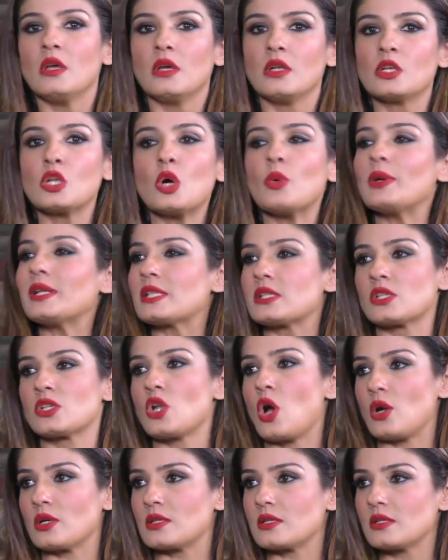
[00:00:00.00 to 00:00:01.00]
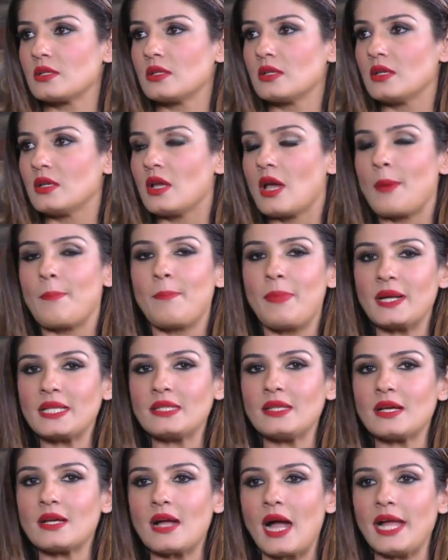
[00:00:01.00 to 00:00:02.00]
No, it's not. But
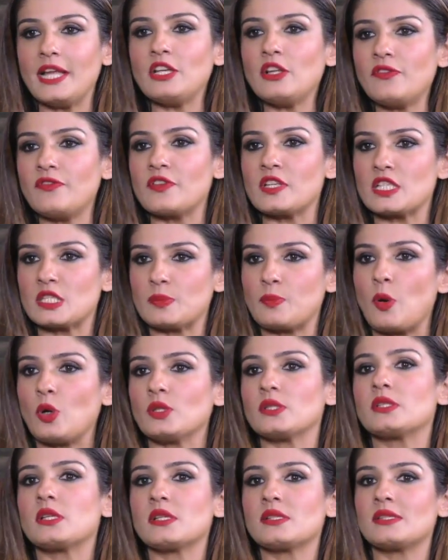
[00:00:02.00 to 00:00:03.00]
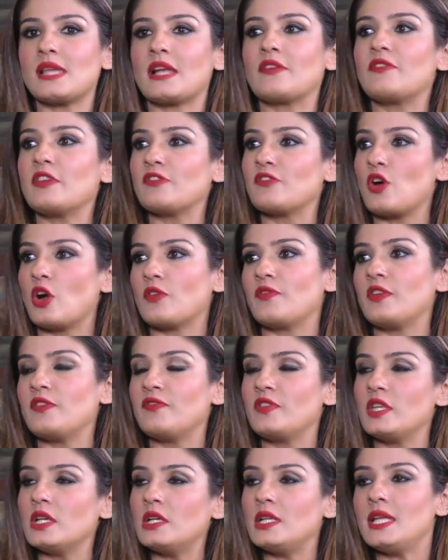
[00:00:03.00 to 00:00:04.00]
the kind of responses that we've got, we've
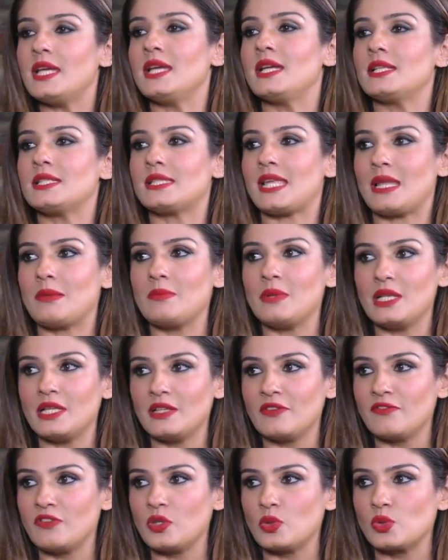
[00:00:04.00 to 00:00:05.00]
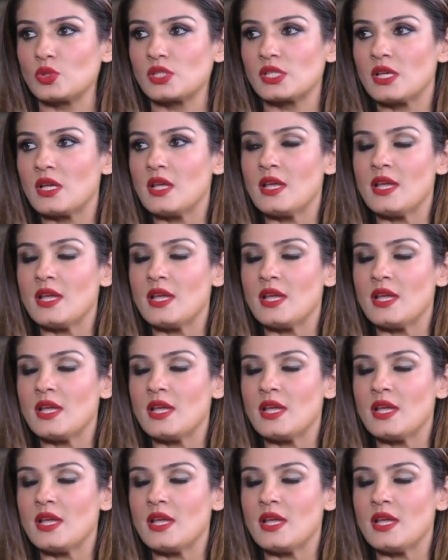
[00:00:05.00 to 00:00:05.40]
nearly hit 10 million views.